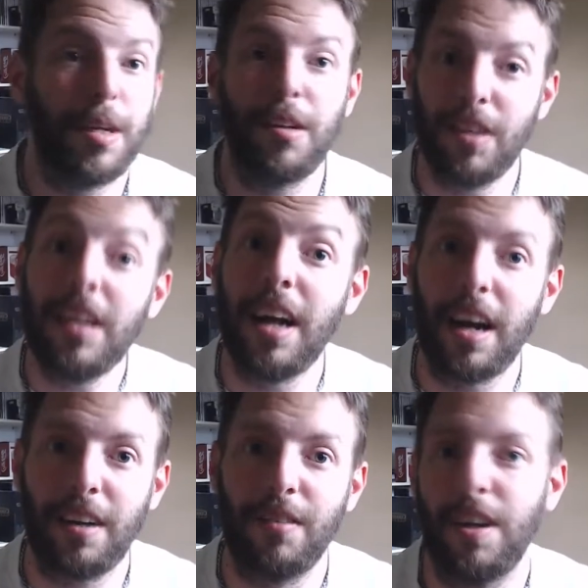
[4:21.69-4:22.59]
he's not
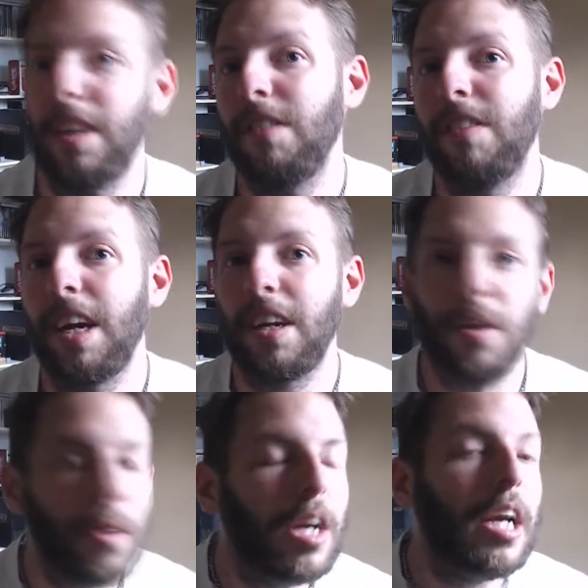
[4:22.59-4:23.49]
going to run, he's Senku.
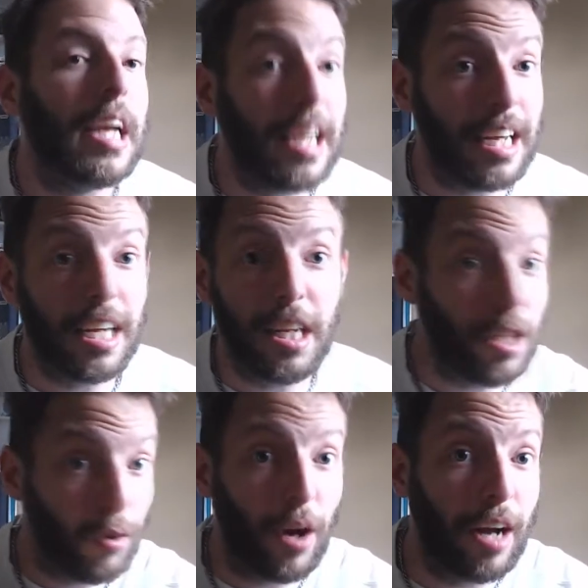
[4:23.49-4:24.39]

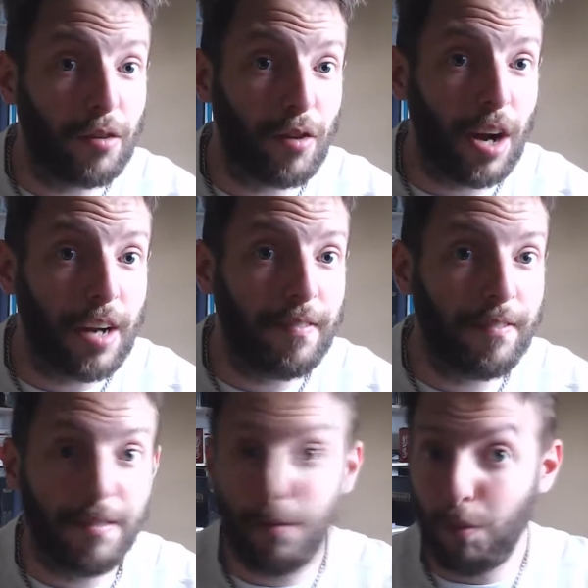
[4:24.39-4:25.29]
You guys run.
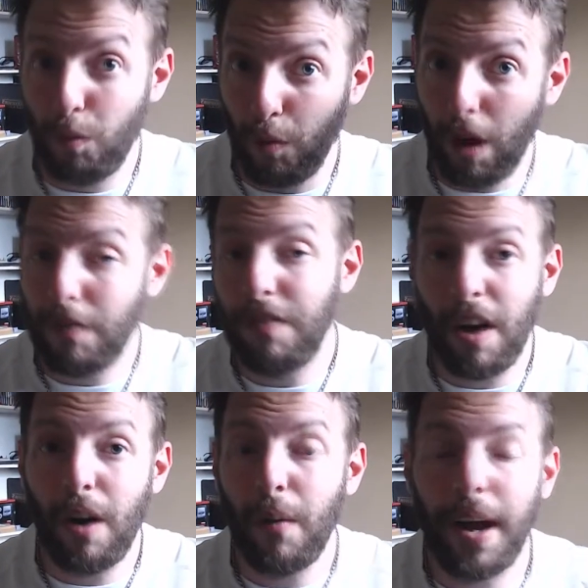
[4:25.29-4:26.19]
Run
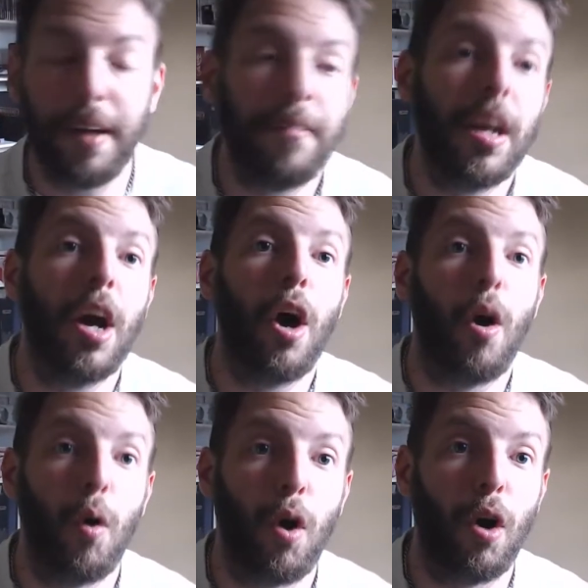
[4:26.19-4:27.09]
far away,
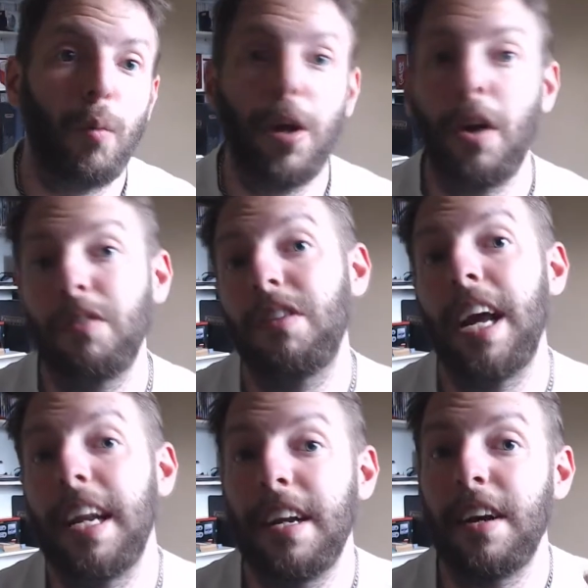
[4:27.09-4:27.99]
or we all
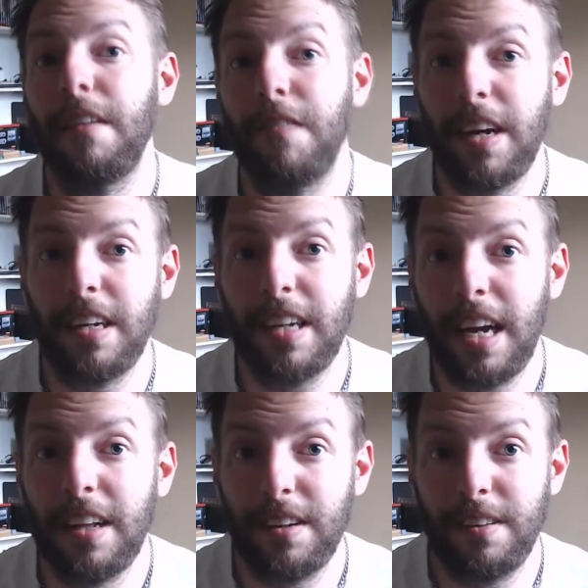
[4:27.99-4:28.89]
stand here and fight
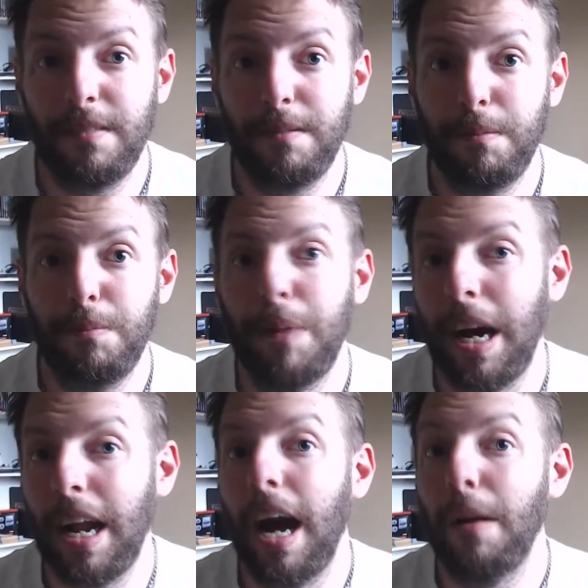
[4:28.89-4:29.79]
together.
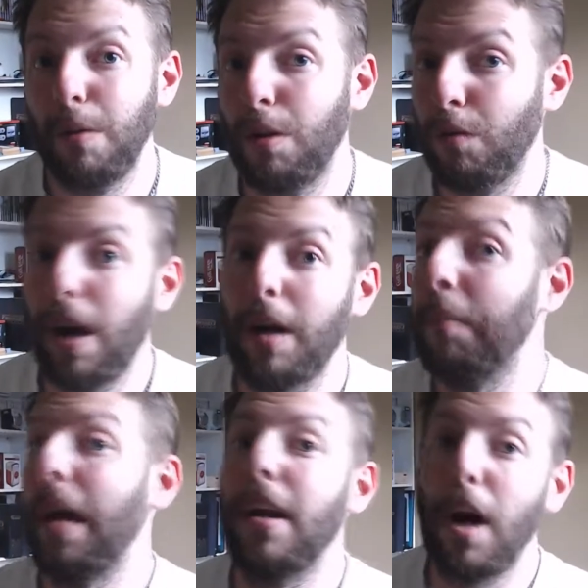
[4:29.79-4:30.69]
But I would
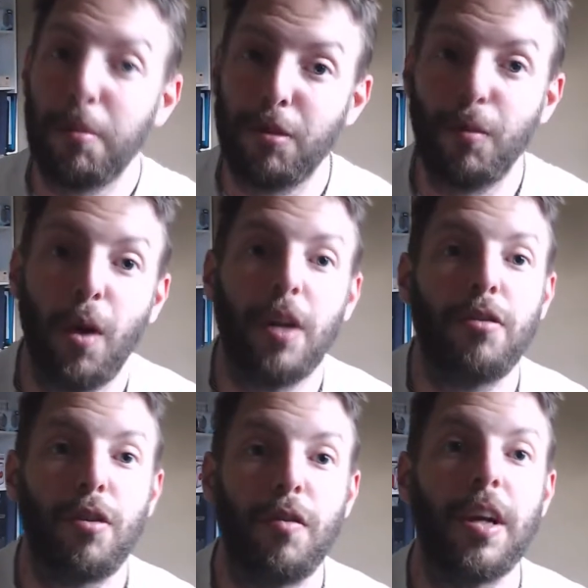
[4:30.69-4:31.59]
recommend option one,
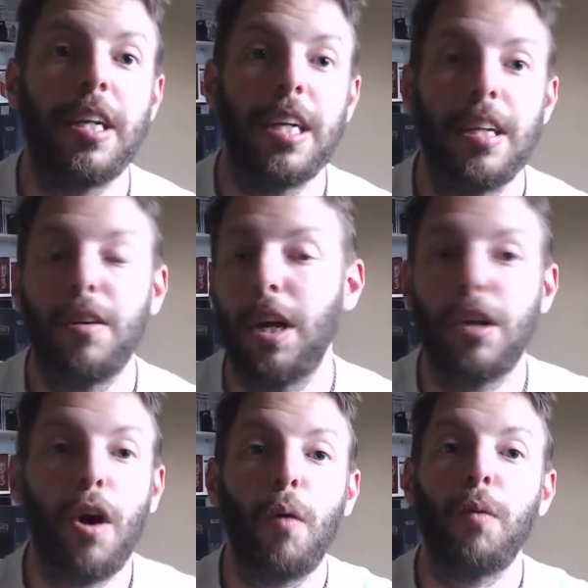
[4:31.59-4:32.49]
sort of idea. And they're like,
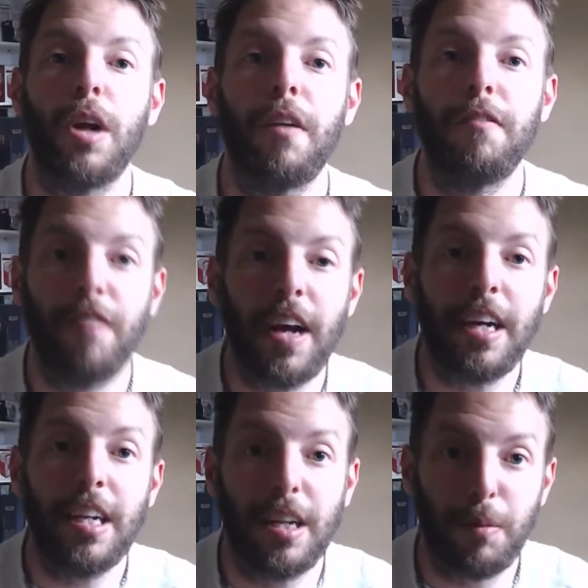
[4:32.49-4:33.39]
no, we're going to
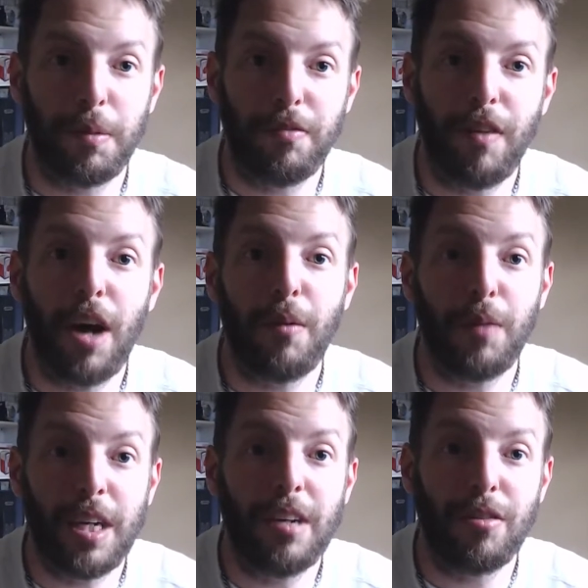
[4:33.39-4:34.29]
fight. It'll be fine.
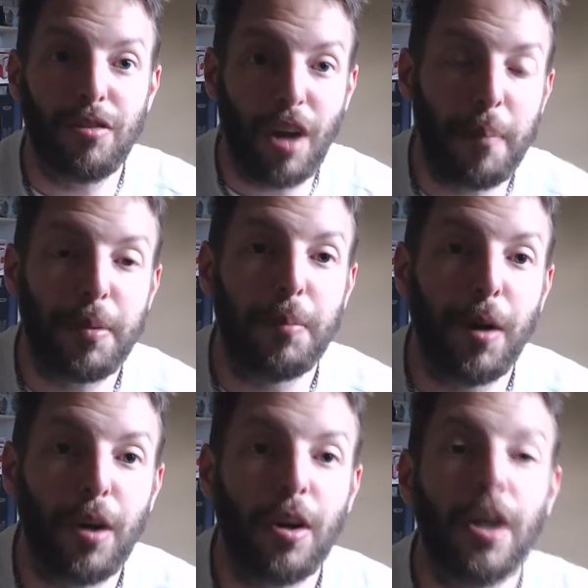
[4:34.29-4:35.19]
We need to stop the
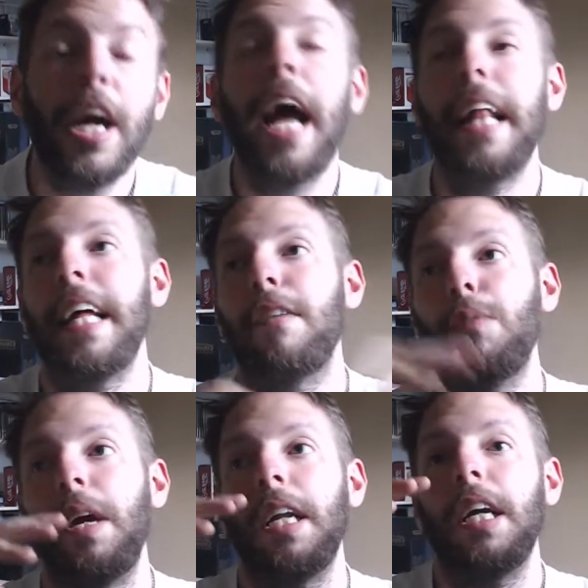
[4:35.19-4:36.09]
murder. And that's
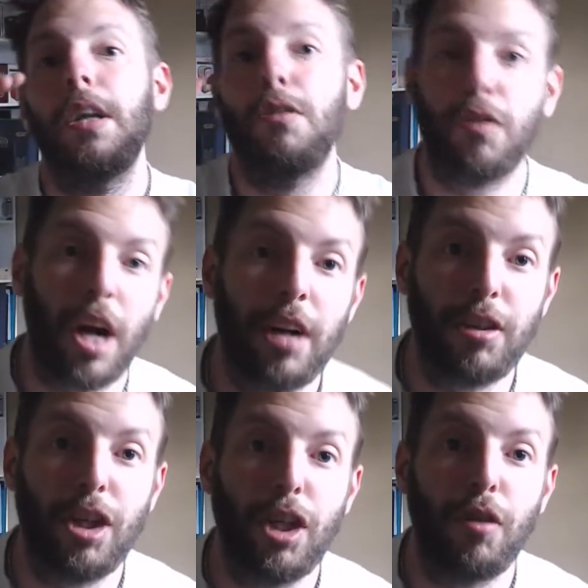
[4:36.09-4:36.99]
when
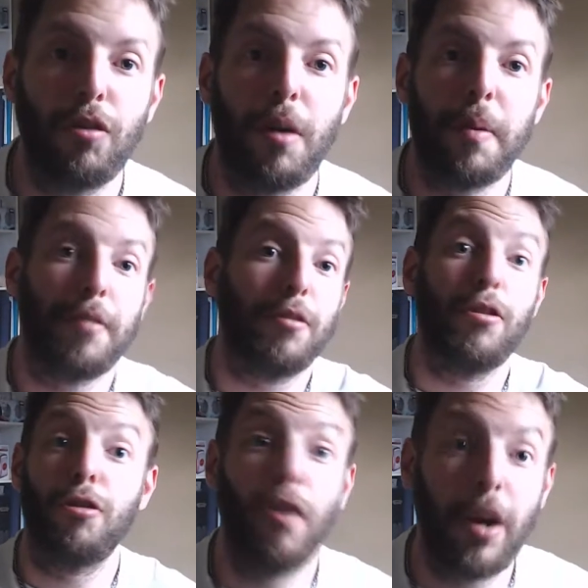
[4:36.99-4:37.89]
Tsukasa shows up after
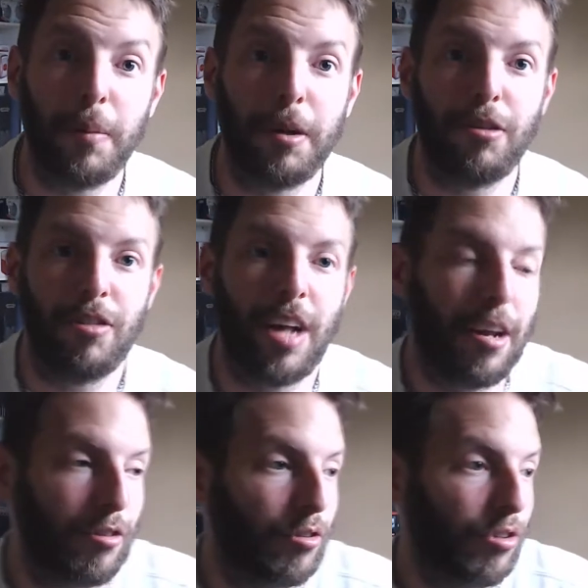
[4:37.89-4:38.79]
destroying a bunch of
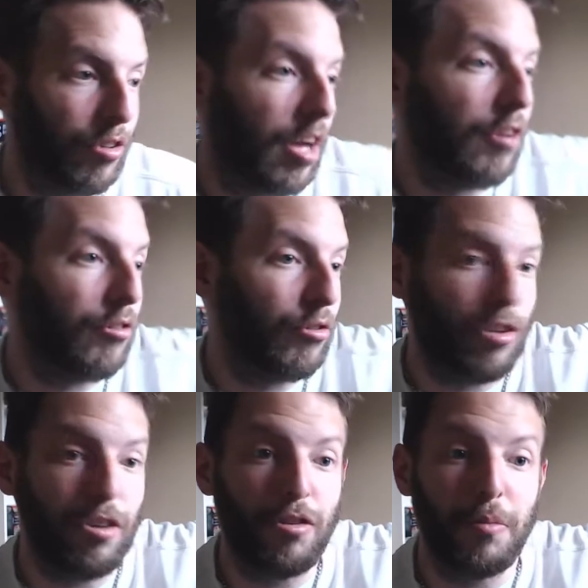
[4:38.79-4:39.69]
statues, and Taiju
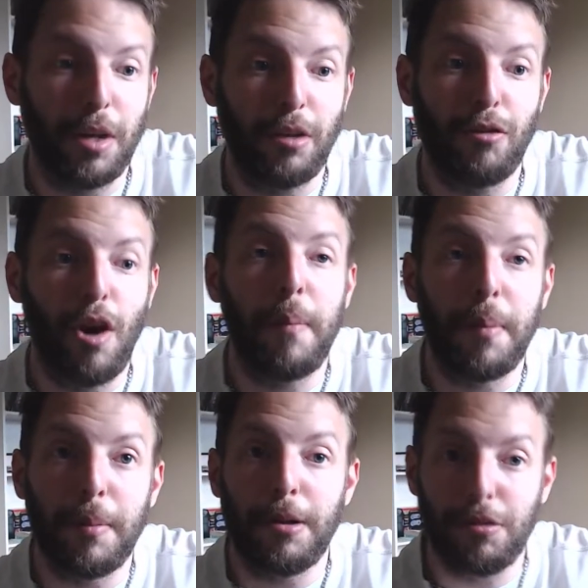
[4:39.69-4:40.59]
sees him, like, drop a
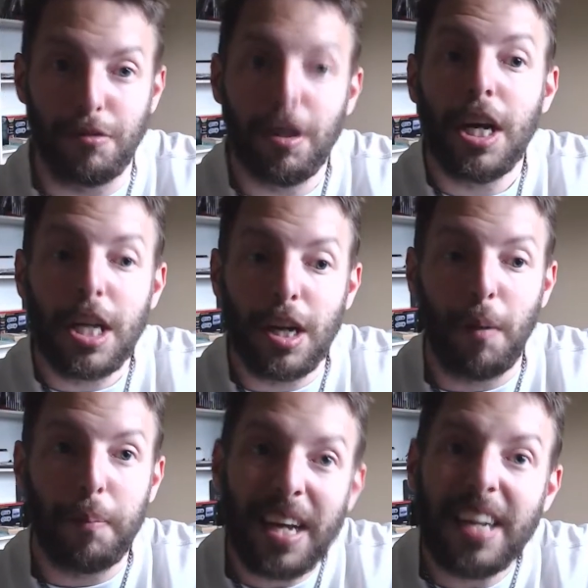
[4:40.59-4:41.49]
bunch of, you know,
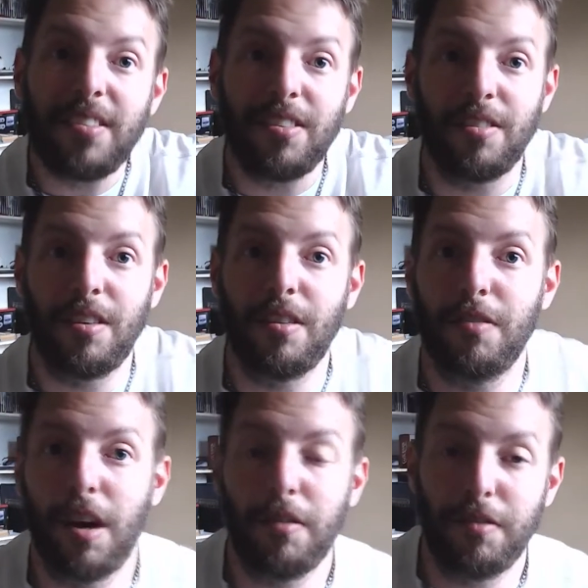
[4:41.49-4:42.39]
pieces
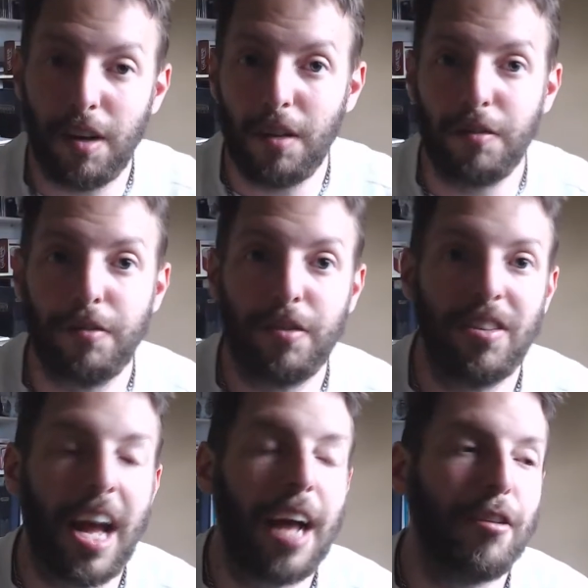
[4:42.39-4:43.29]
of
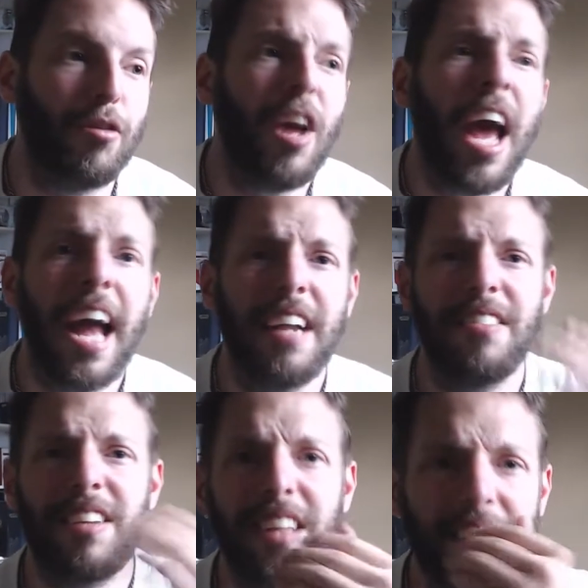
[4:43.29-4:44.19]
statues. And
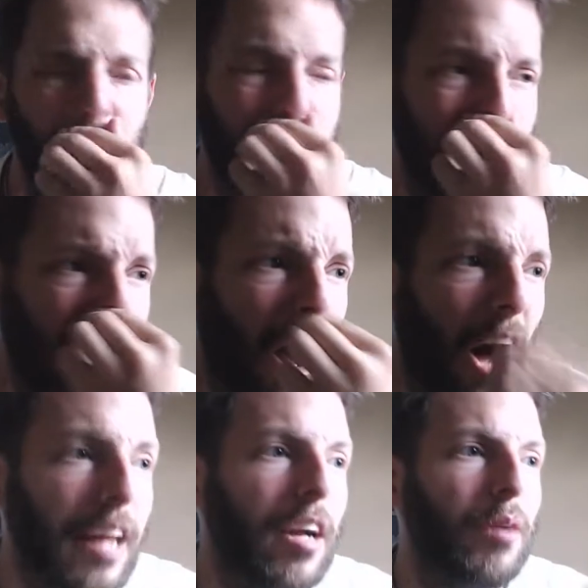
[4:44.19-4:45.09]
it's clear to me,
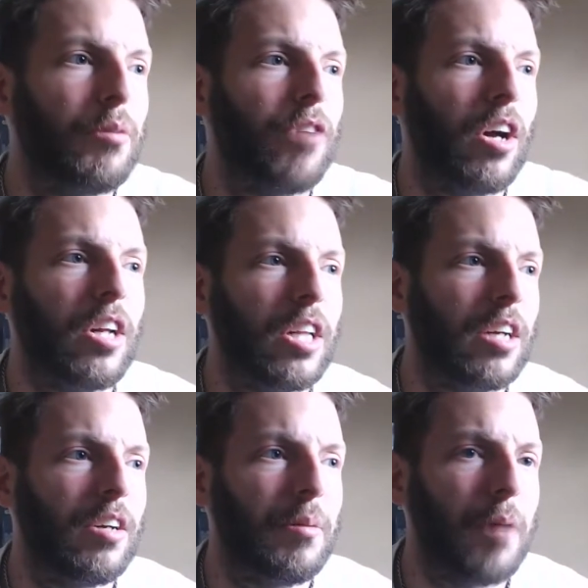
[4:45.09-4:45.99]
I thought it was
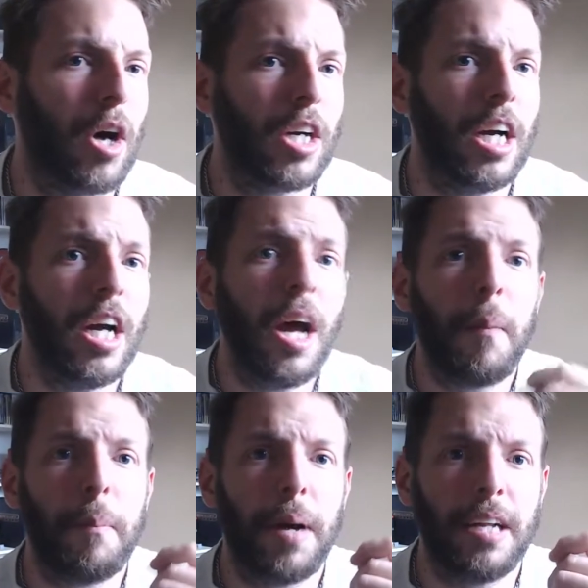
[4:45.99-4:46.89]
unclear in the manga,
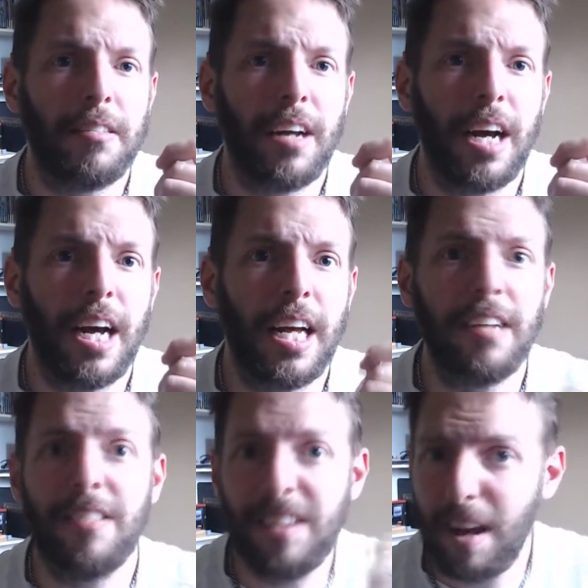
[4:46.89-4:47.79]
but
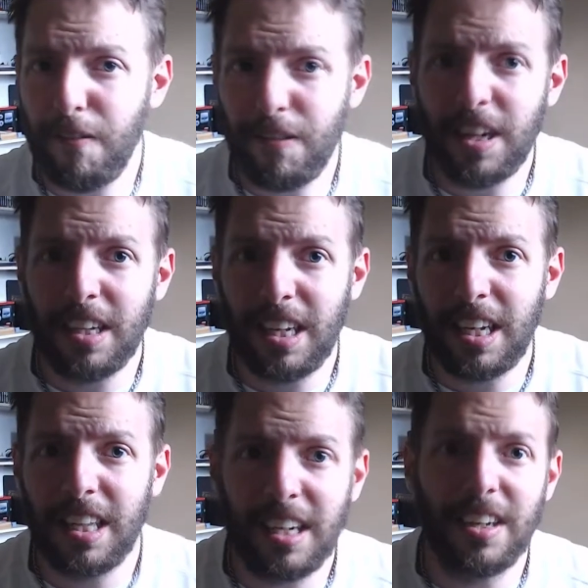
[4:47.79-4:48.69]
it's definitely
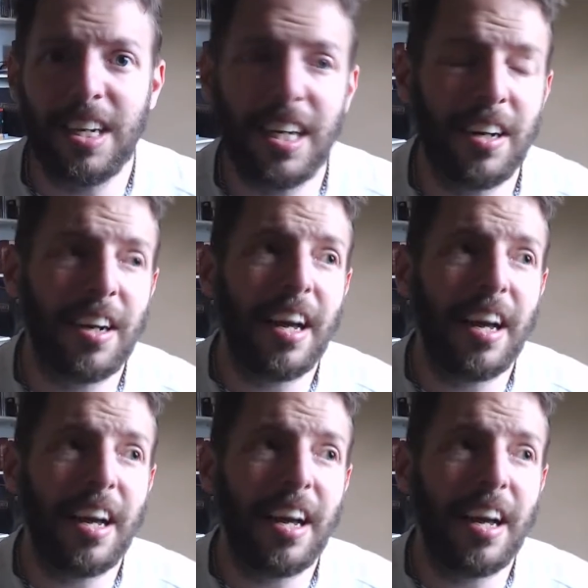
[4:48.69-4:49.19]
clear here.